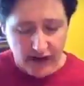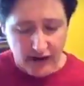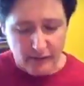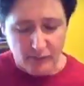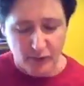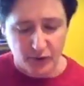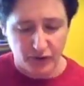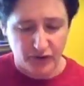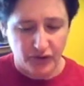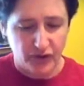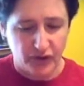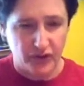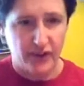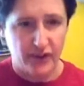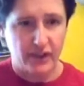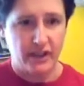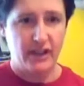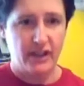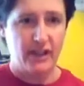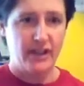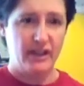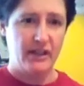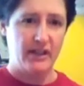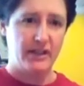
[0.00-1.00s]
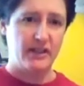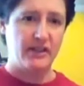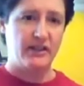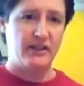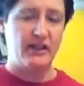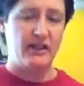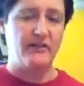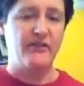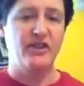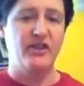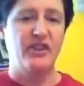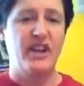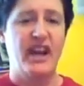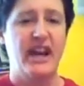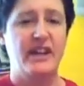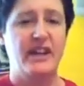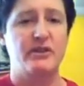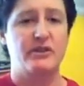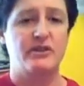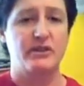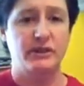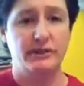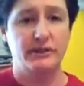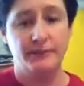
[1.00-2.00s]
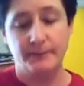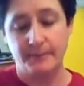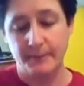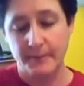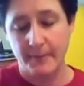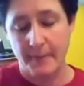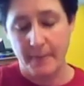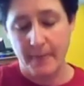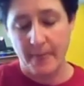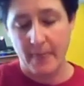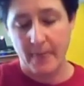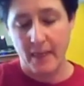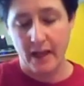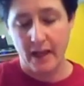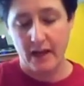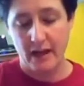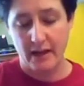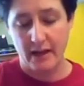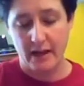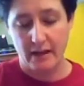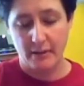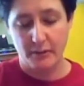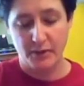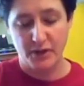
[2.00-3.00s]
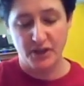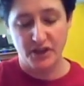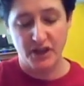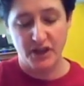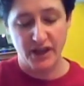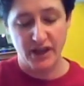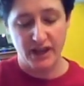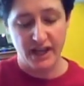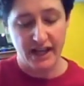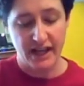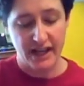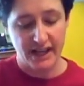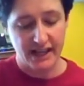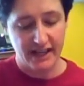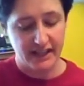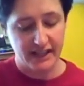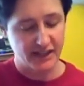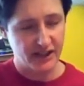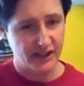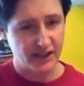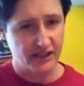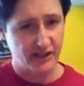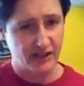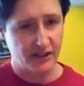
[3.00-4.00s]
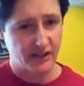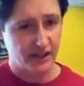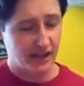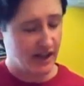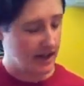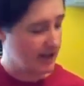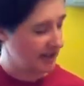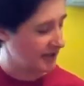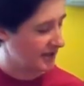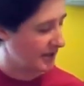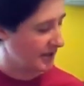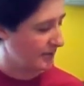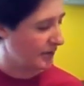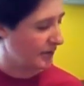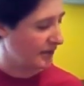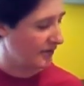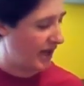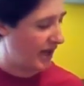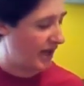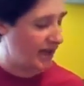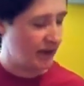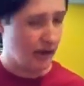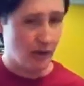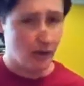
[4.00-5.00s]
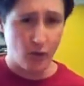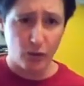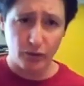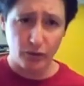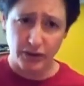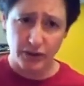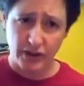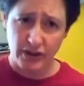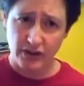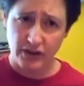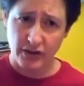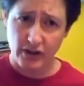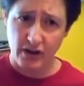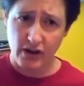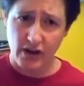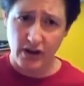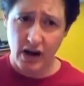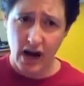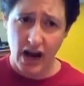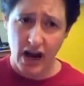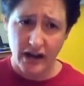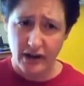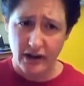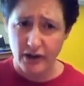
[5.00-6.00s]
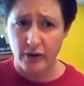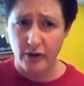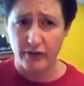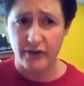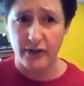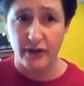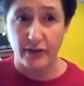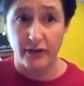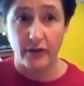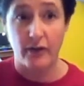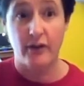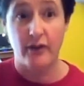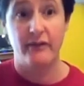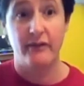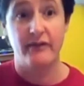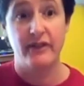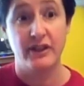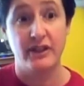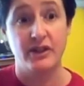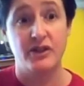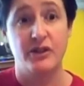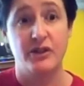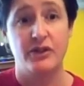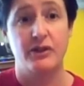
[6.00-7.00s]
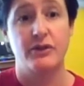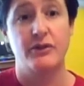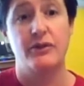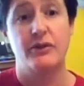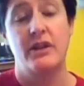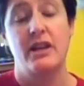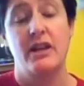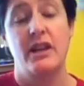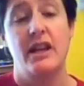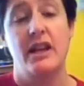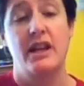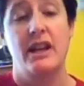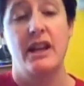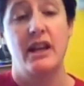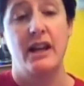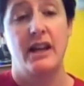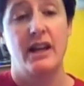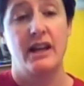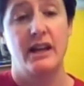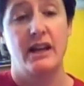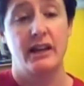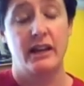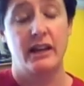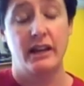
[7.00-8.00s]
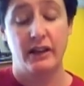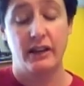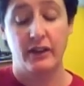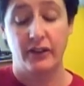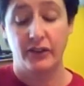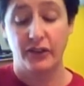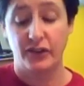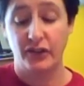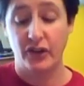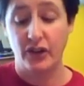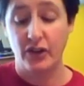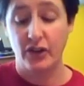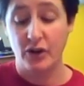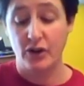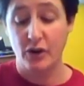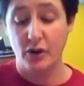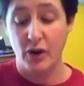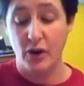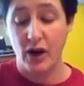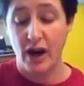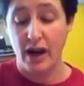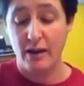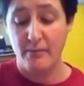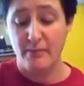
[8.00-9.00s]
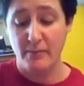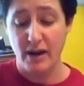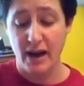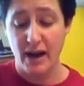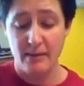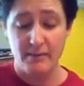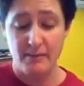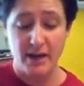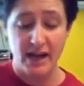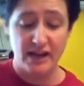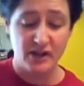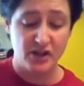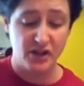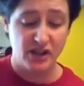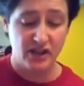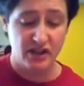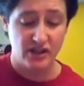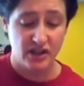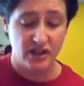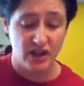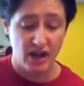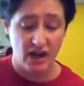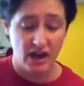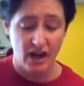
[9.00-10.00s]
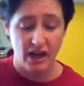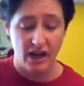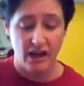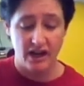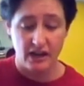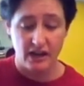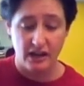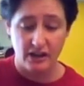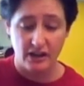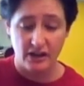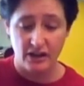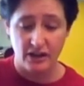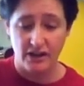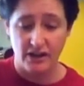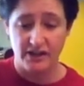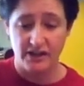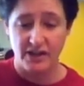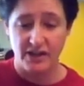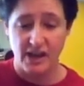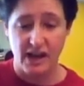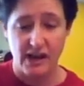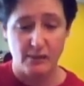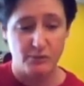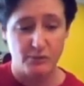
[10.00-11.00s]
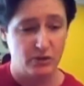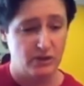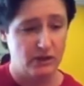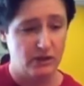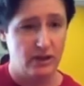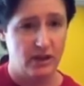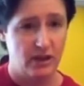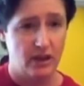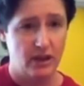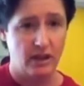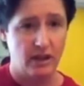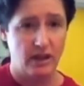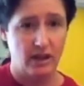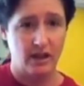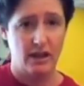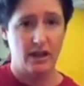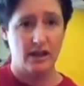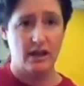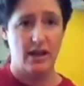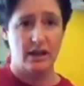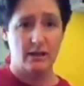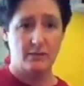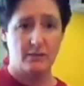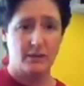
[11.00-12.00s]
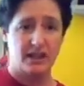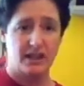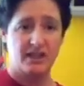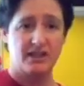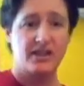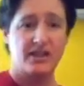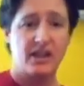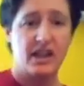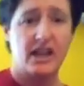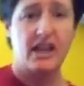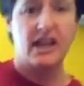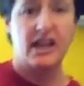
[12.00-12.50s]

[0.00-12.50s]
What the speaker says: able to, they feel natural. Which kind of gets into the concept of how do you hold the guitar, how do you know if a guitar fits you. So I'm actually not a good example because